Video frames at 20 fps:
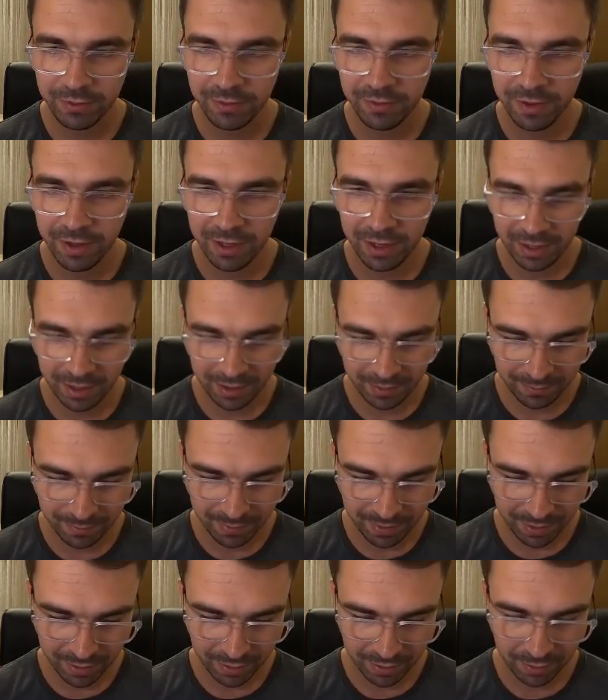vm
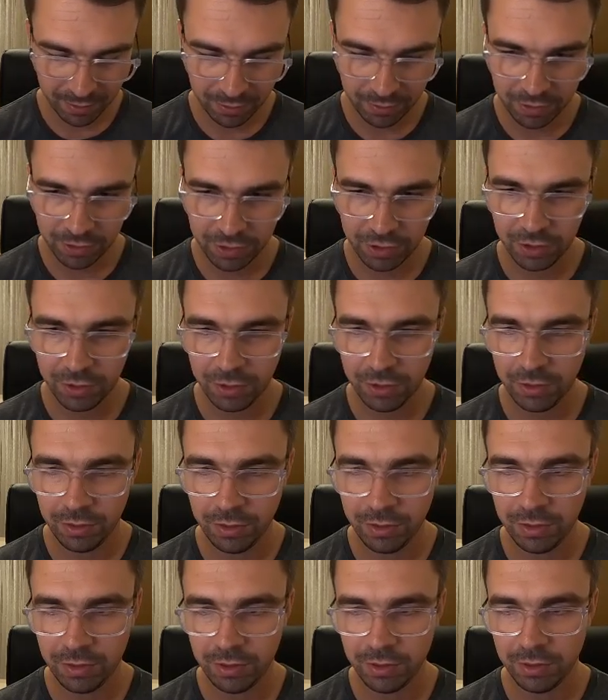
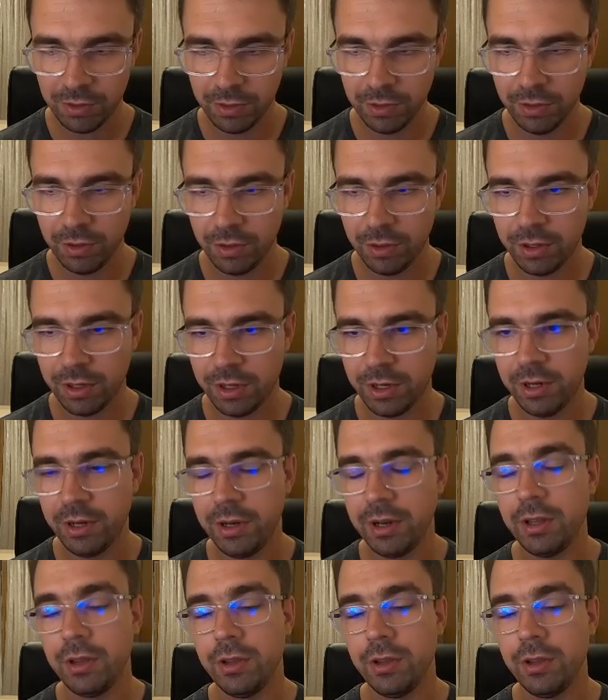console docker.